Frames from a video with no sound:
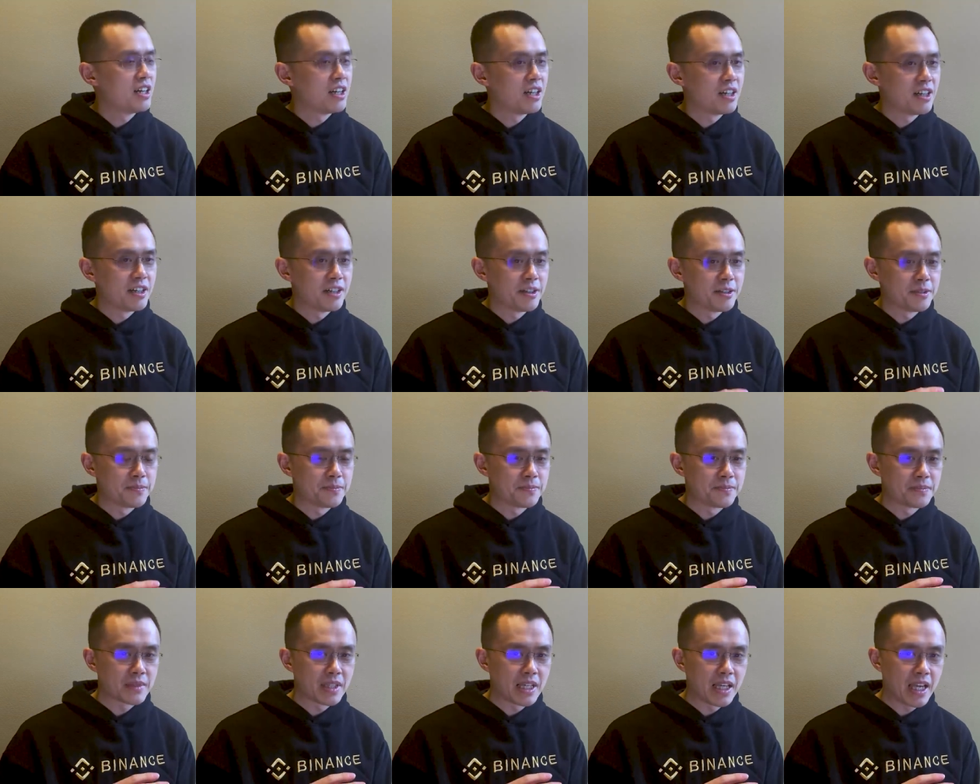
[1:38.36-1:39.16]

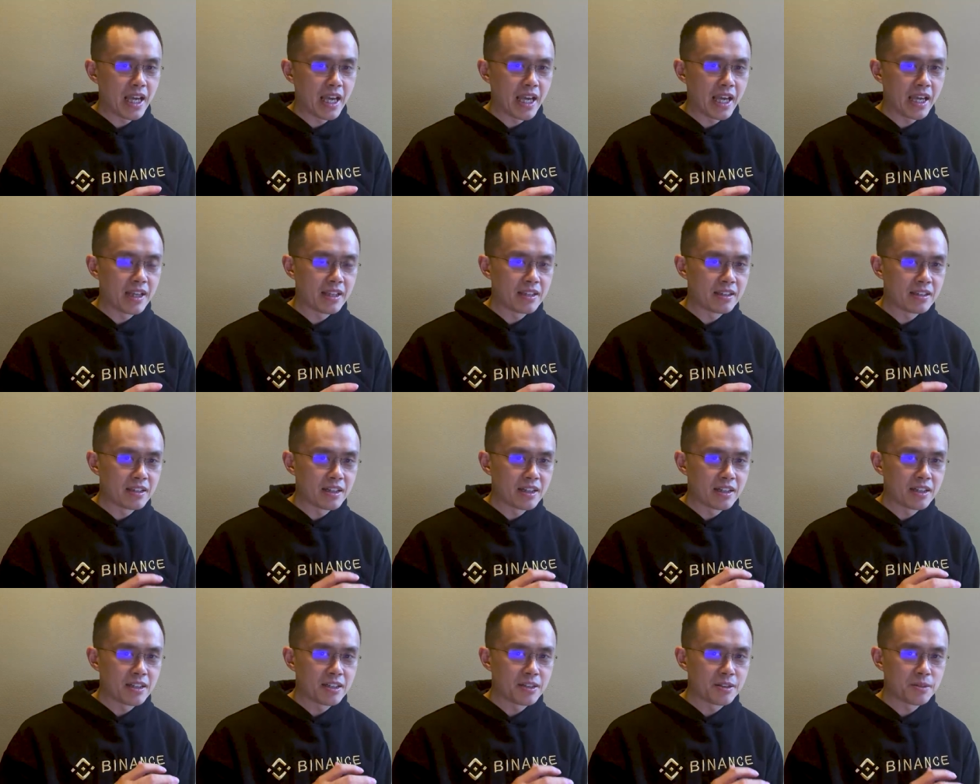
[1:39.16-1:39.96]
um, and
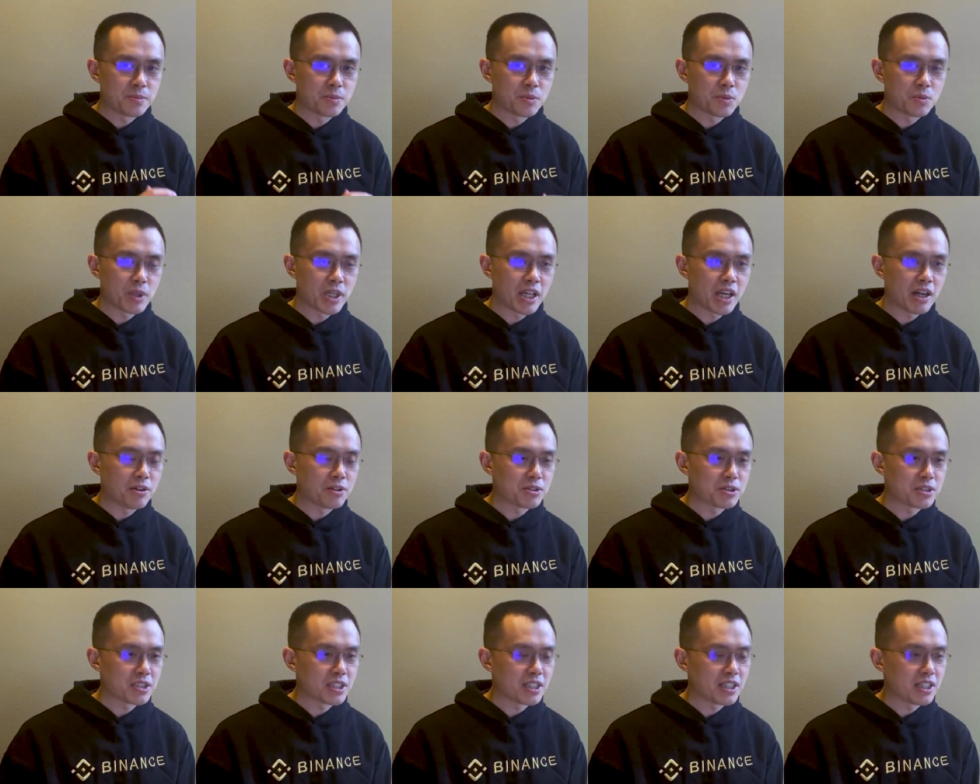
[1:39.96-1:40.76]
um, what
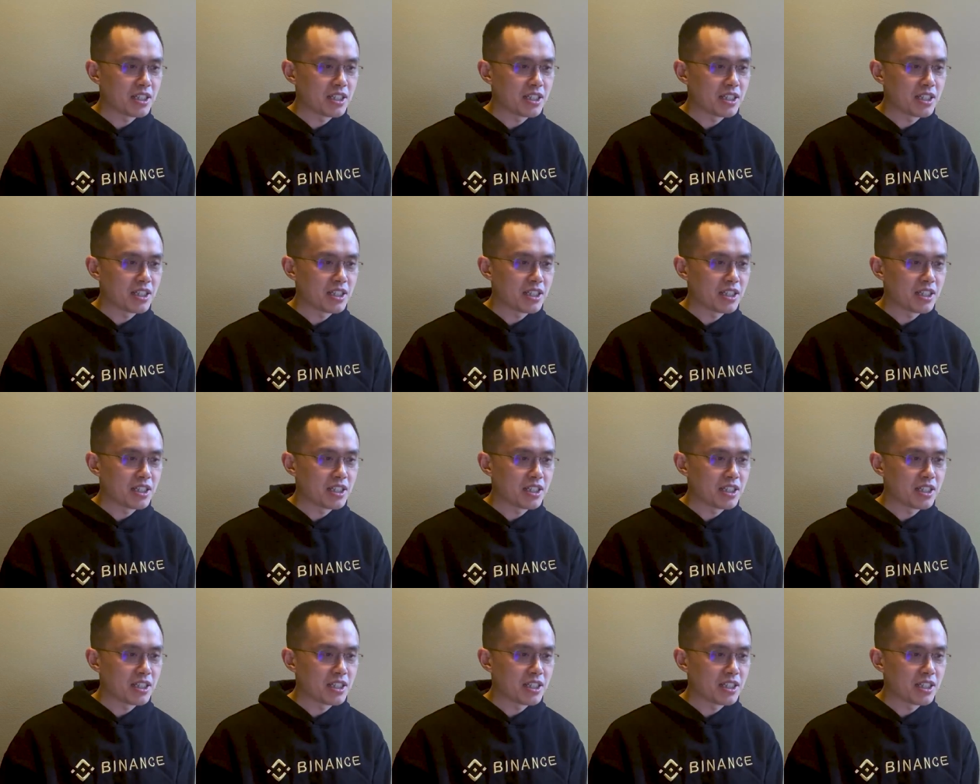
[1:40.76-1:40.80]
else?